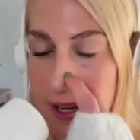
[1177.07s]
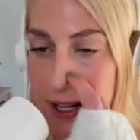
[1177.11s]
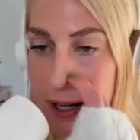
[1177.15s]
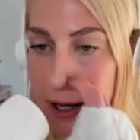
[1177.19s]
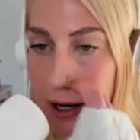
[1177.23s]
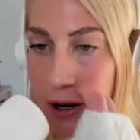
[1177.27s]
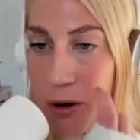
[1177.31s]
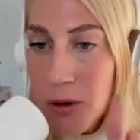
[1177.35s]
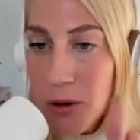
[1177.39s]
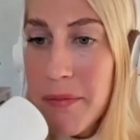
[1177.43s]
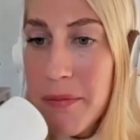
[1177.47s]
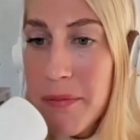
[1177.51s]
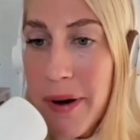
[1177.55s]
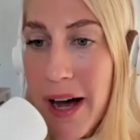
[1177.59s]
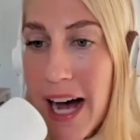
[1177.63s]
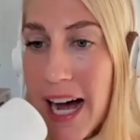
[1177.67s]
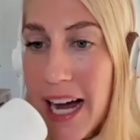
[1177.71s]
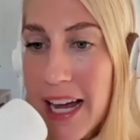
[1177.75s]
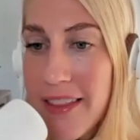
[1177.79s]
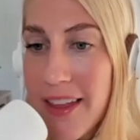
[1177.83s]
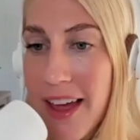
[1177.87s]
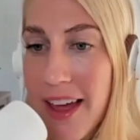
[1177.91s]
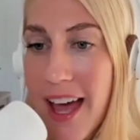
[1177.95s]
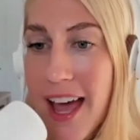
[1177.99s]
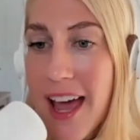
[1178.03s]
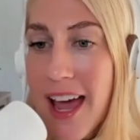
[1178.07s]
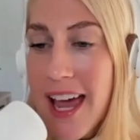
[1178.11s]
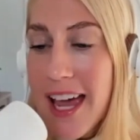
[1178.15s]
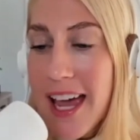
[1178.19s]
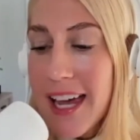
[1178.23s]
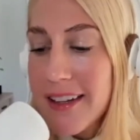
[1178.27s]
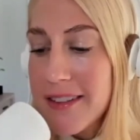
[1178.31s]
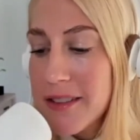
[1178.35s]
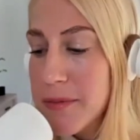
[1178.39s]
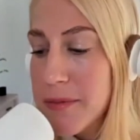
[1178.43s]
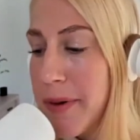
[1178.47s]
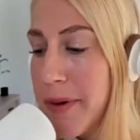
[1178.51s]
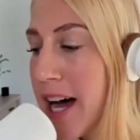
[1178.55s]
you know, buy the
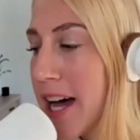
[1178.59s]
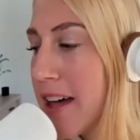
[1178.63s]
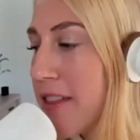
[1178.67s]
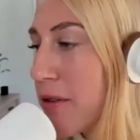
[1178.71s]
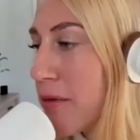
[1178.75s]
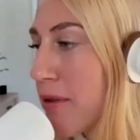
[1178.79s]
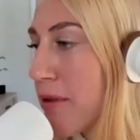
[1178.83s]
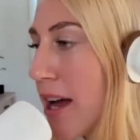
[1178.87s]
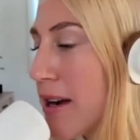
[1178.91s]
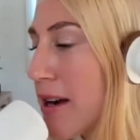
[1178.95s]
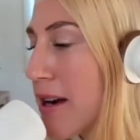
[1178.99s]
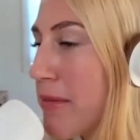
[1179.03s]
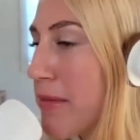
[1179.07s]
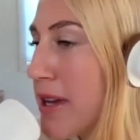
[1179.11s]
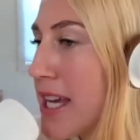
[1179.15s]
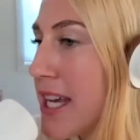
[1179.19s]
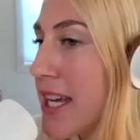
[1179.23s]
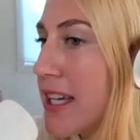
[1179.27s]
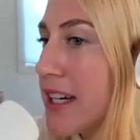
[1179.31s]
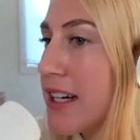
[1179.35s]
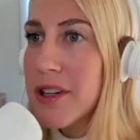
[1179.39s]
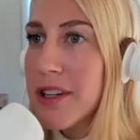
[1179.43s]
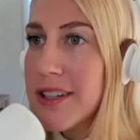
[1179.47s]
eggs, buy the red meat,